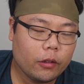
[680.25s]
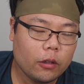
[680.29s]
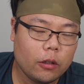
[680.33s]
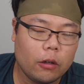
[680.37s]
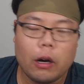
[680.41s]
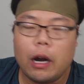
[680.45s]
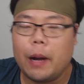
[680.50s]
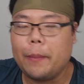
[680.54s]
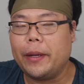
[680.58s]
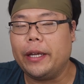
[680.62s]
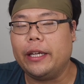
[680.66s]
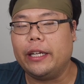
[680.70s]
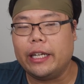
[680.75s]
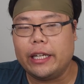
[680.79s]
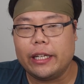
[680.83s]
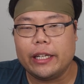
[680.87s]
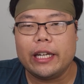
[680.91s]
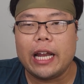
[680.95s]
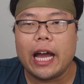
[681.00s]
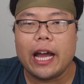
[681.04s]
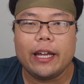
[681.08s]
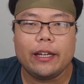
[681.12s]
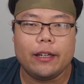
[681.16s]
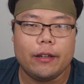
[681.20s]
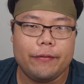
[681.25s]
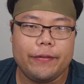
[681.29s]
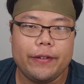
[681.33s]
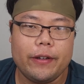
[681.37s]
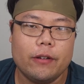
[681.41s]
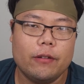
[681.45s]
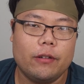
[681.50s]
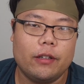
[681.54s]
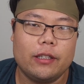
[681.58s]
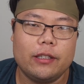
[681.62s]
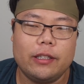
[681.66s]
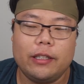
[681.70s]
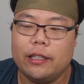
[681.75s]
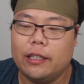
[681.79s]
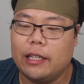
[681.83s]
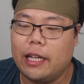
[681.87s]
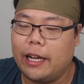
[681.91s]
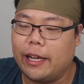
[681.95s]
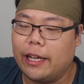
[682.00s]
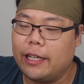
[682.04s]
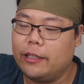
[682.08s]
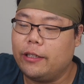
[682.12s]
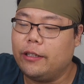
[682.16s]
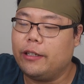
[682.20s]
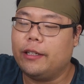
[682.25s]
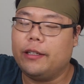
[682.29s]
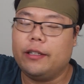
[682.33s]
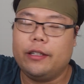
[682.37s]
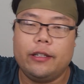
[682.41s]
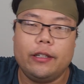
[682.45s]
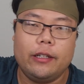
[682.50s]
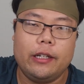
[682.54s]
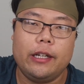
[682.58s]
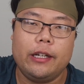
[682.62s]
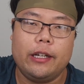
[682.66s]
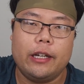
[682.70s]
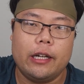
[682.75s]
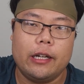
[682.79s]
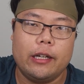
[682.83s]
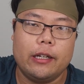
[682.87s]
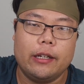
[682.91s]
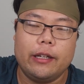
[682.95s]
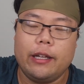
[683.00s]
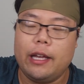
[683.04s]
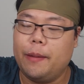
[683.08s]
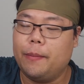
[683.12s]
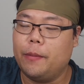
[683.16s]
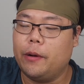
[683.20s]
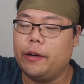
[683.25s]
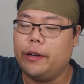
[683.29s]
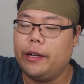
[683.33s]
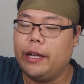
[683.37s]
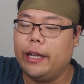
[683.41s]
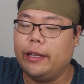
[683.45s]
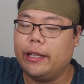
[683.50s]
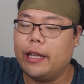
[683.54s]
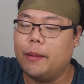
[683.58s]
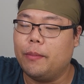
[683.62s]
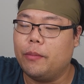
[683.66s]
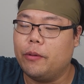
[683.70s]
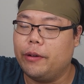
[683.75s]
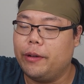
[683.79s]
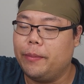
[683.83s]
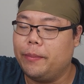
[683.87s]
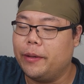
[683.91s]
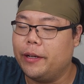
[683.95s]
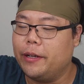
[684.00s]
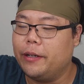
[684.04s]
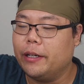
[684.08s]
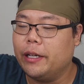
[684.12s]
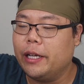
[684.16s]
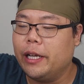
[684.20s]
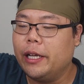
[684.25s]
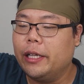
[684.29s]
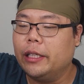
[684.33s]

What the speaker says: Or, I mean, not in the field, because I guess you need a MRE at that point, but...